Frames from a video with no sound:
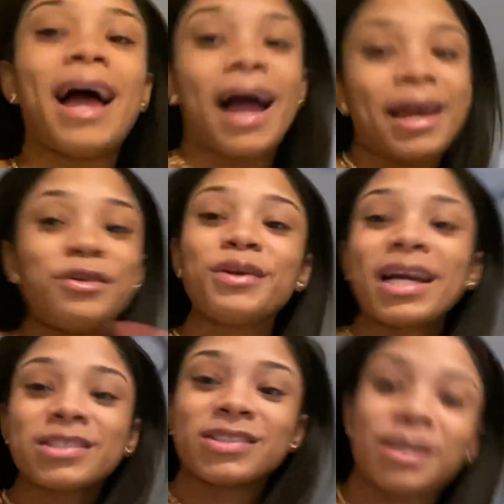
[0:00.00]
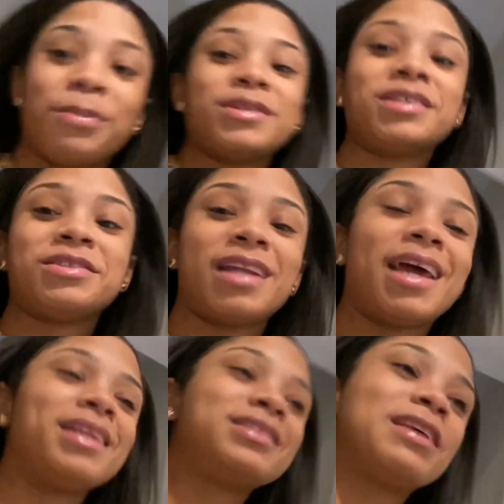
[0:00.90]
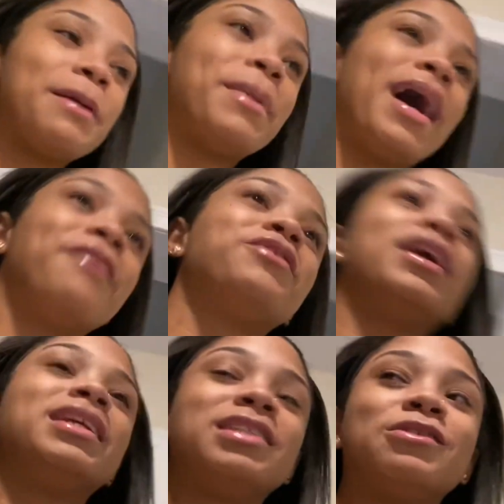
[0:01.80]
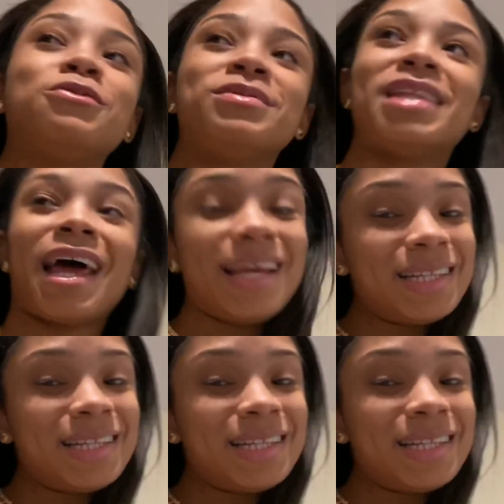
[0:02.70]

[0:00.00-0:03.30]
I know you guys will say post it tonight, so I might have to edit it tonight.